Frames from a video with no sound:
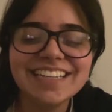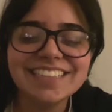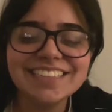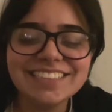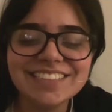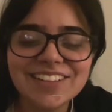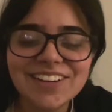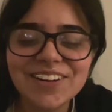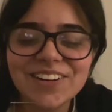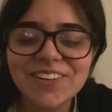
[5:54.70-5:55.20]

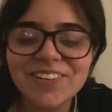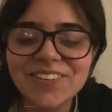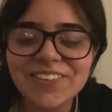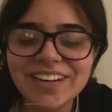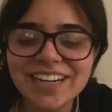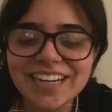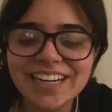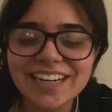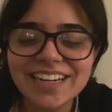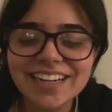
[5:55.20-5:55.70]

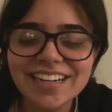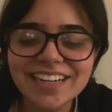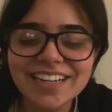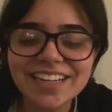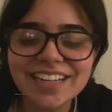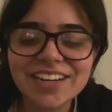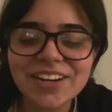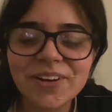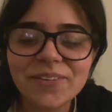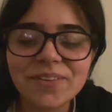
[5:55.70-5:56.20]
so,
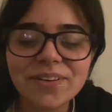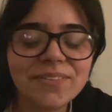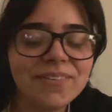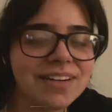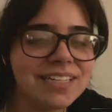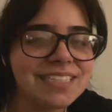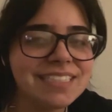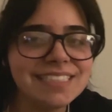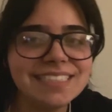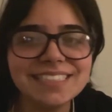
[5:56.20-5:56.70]
you know, we
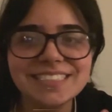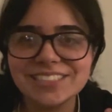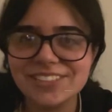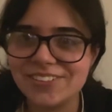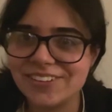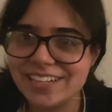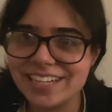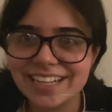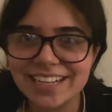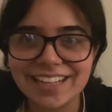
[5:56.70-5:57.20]
wanted to
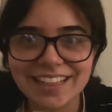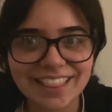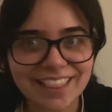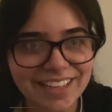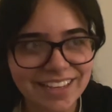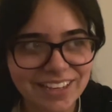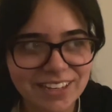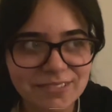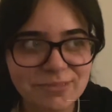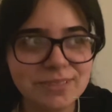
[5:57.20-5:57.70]
join a
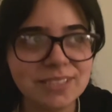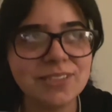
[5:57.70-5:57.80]
club, so